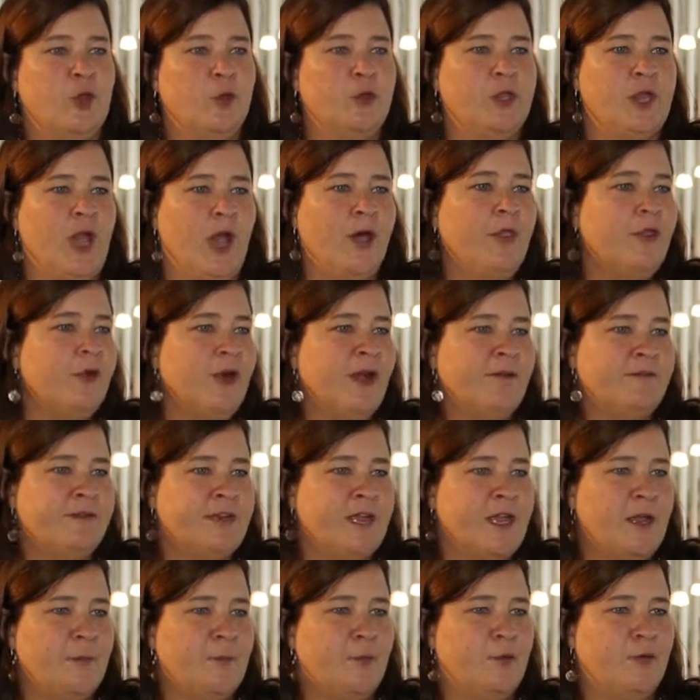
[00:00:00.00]
The only other
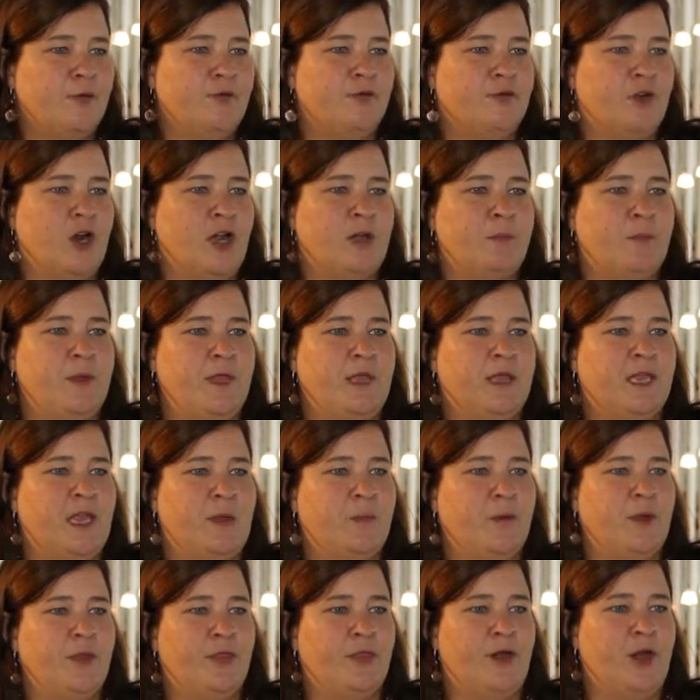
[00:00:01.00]
FDA-approved drug being
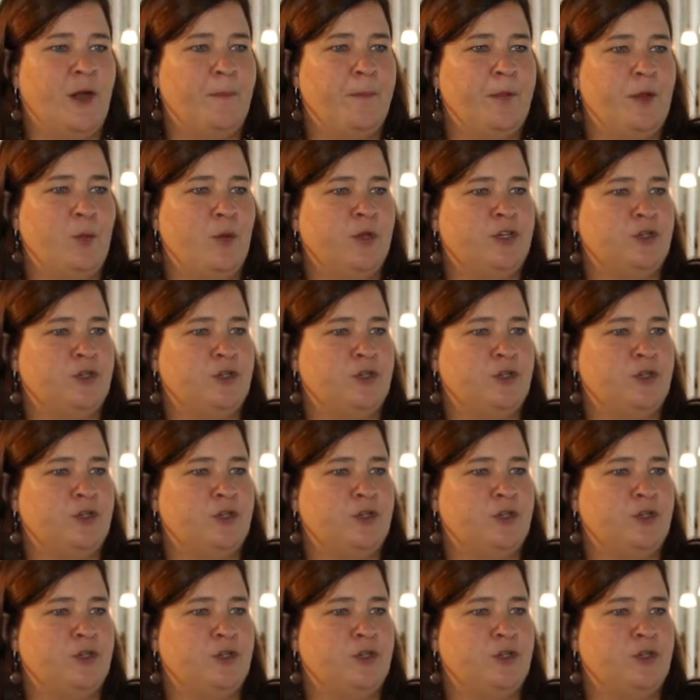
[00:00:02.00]
chemotherapy,